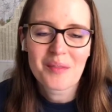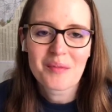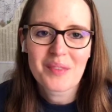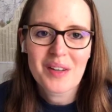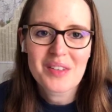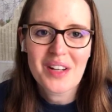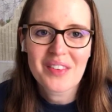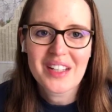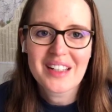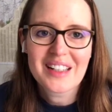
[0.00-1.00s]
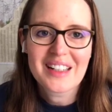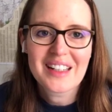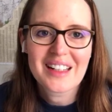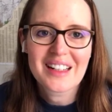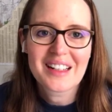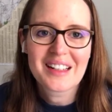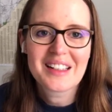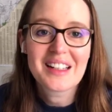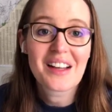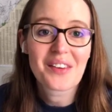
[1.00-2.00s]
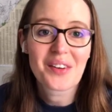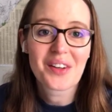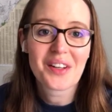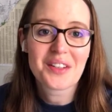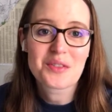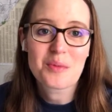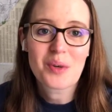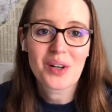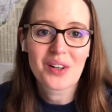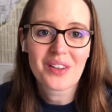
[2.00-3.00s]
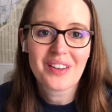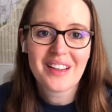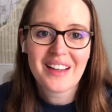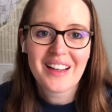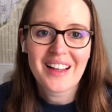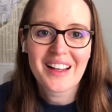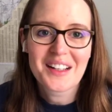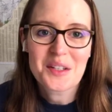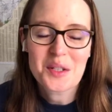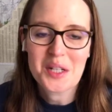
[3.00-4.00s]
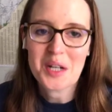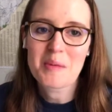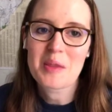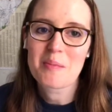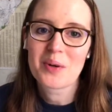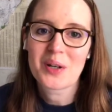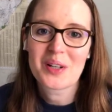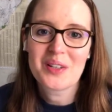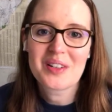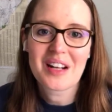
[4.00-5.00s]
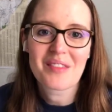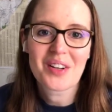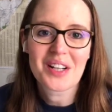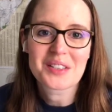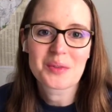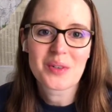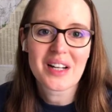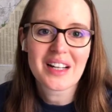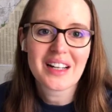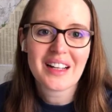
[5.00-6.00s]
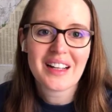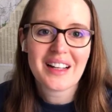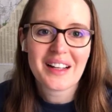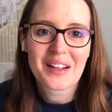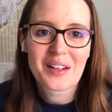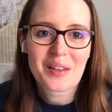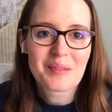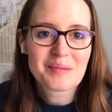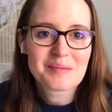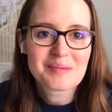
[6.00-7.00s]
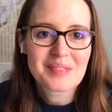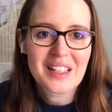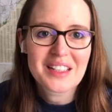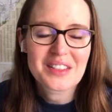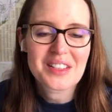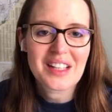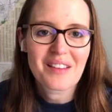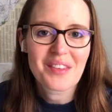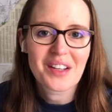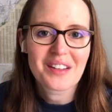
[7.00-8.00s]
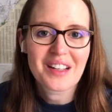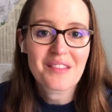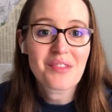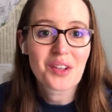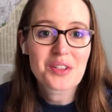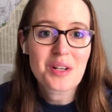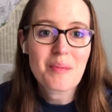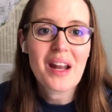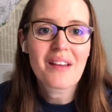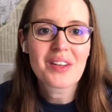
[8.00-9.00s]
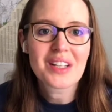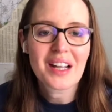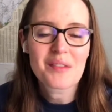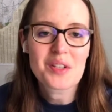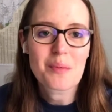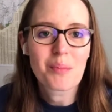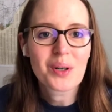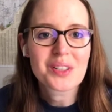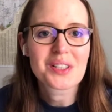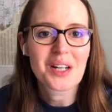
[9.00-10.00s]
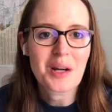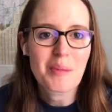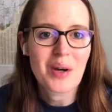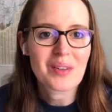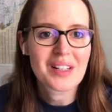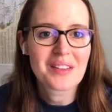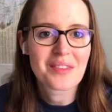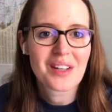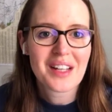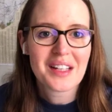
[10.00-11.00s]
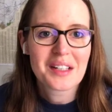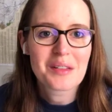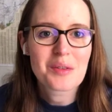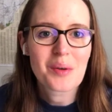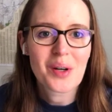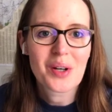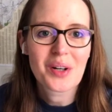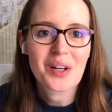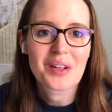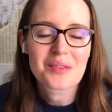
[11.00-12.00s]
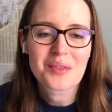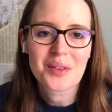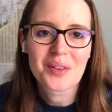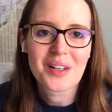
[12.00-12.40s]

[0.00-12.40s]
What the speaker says: every now and then get together on a Zoom call, and you can talk about the book. You can have a glass of wine, and just have that fellowship. And having the book to talk about kind of gives you a hook for